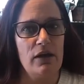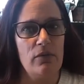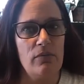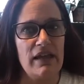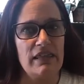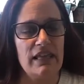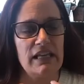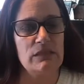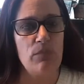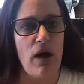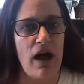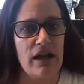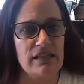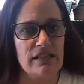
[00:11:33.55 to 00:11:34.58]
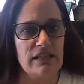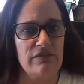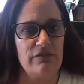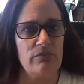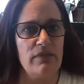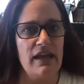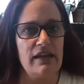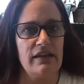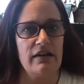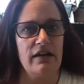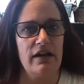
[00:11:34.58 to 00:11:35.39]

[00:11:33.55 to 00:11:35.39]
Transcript: make things positive and make